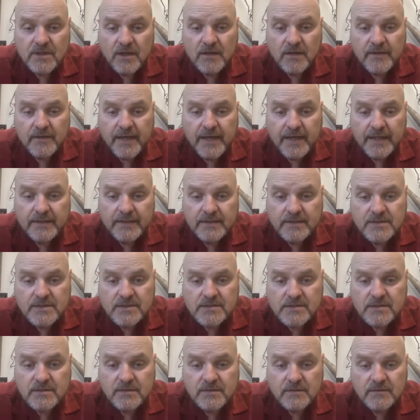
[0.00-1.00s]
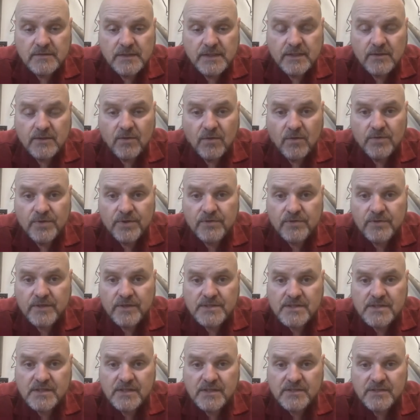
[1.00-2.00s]
of that, just, you know, get a hold of
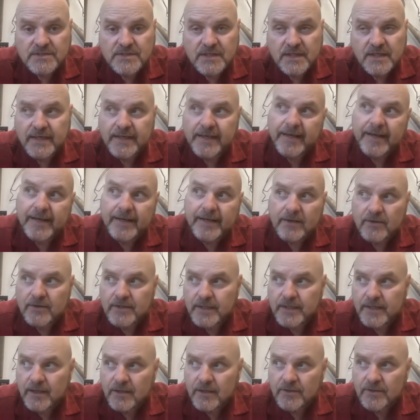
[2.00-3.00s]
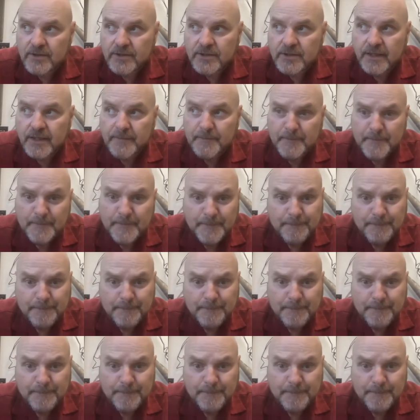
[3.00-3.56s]
Chris and he'll say, yeah, okay, I'll hook you up.